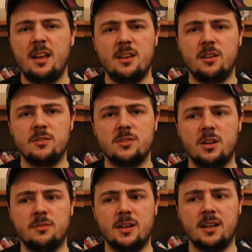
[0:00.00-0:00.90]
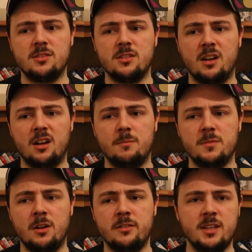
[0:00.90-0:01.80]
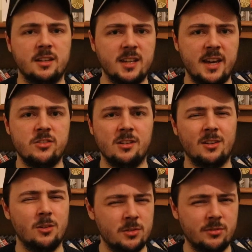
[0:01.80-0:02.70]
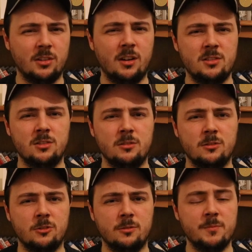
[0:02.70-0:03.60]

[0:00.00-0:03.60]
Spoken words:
you know, and stuff as, you know, seeing nature like Nosferatu or